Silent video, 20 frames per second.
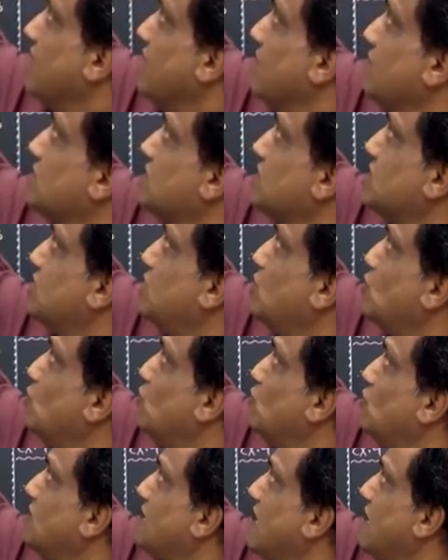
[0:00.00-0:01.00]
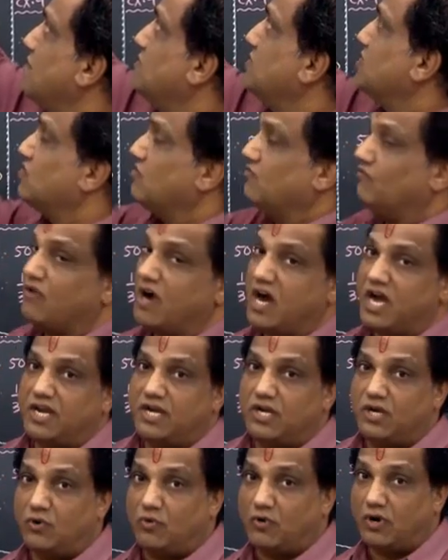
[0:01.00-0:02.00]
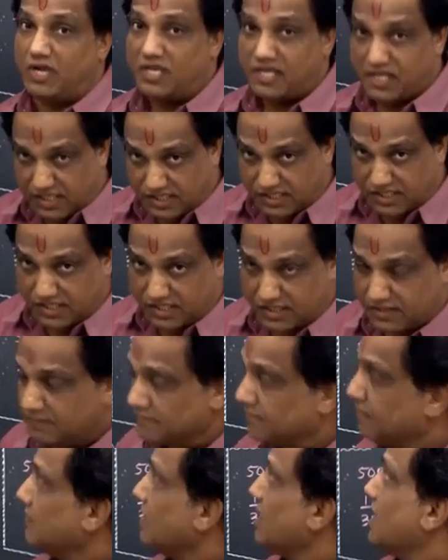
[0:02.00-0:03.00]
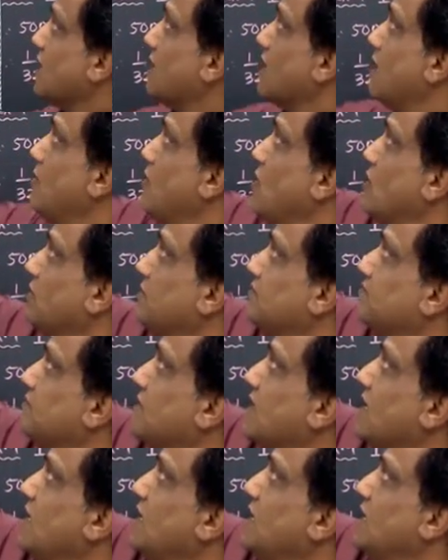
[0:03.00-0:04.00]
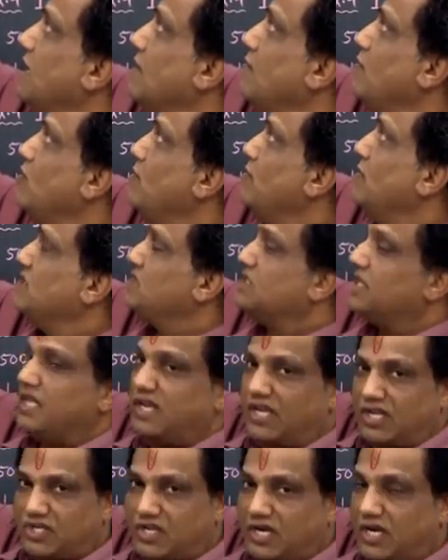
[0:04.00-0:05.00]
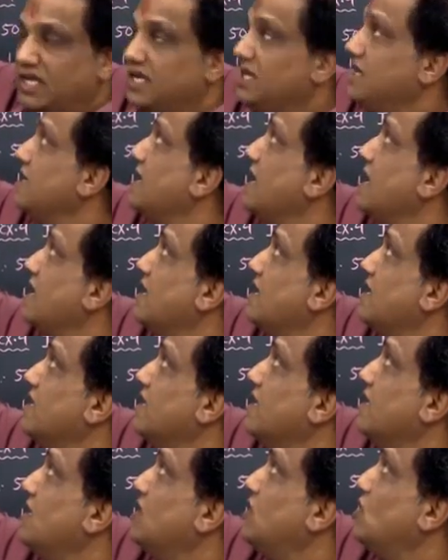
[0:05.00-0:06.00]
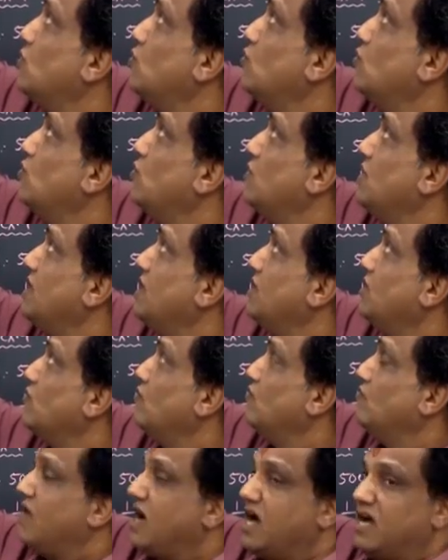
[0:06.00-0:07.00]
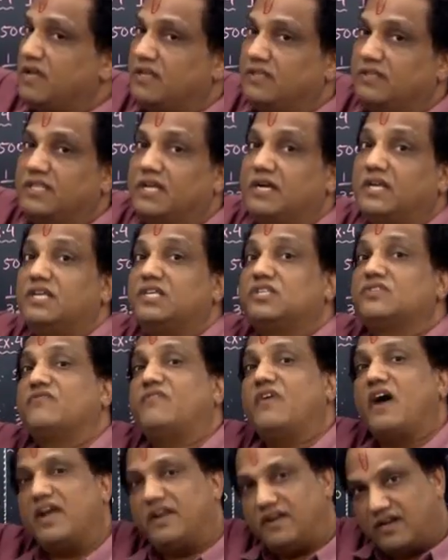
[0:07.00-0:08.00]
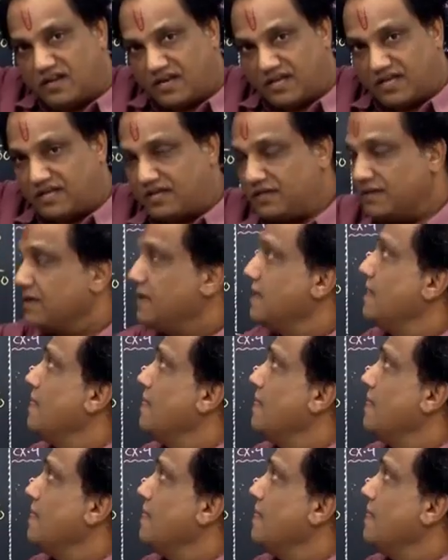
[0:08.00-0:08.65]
gives 2 times Y nucleus. Come on, W means initially and here 2 into Y, that is finally.